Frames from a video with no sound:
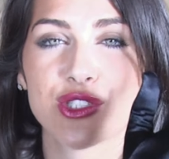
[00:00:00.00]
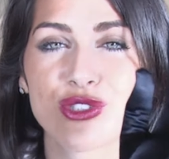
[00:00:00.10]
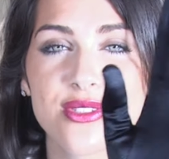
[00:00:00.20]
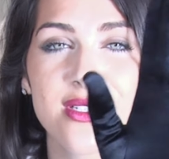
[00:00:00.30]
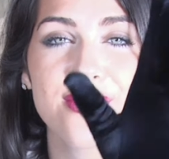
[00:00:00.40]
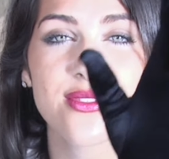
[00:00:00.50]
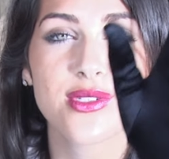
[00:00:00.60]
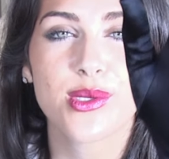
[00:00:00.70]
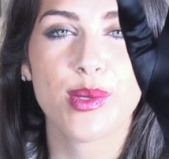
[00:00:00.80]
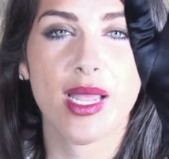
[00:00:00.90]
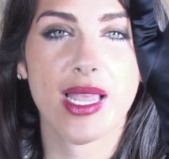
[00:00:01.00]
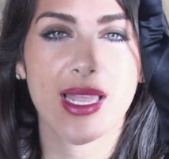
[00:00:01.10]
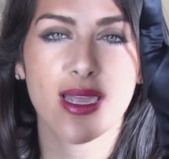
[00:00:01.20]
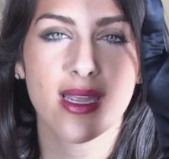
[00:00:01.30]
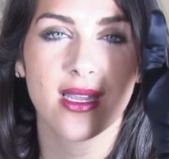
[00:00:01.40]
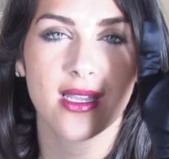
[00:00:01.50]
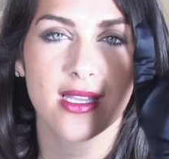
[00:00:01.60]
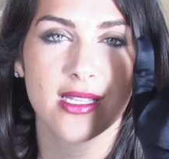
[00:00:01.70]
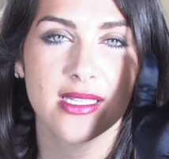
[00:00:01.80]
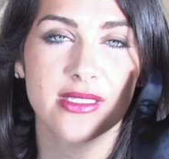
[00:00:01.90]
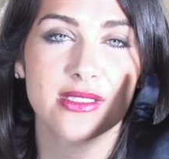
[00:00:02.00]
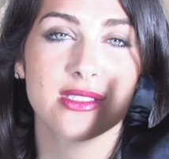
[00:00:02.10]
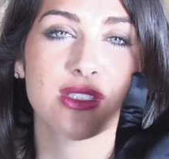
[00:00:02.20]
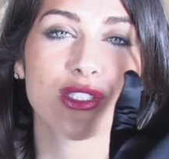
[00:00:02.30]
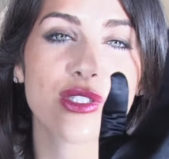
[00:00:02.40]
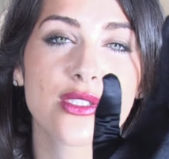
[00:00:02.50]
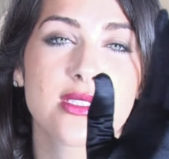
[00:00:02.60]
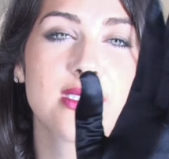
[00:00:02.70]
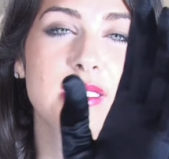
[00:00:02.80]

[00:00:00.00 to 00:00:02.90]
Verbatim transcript: drift away into your